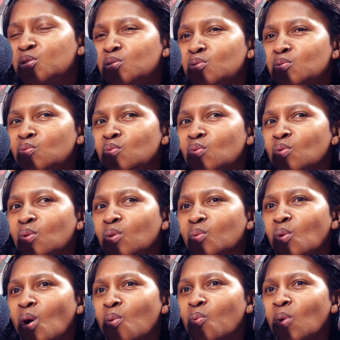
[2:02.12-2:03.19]
to
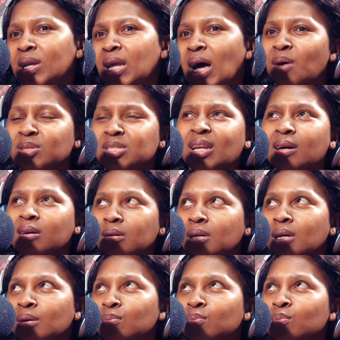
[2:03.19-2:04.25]
what I was like,
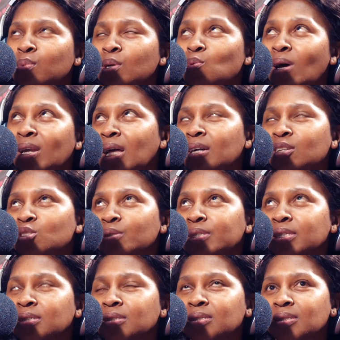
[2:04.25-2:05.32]
okay, what do I like
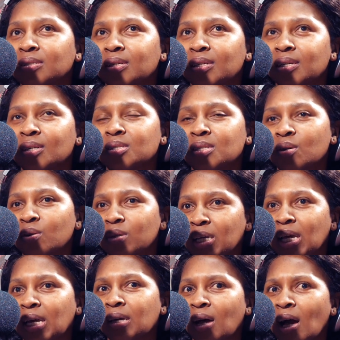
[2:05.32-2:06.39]
doing? And I was like,
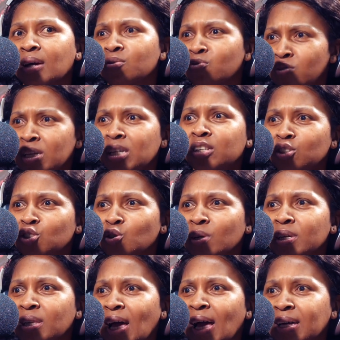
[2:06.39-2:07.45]
okay, I really
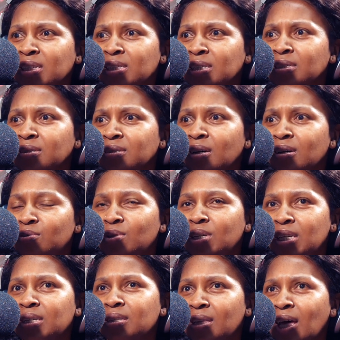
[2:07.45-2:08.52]
enjoy the acting. I
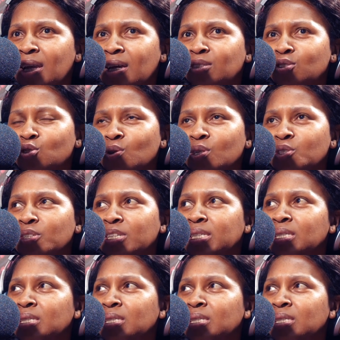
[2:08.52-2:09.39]
enjoy doing.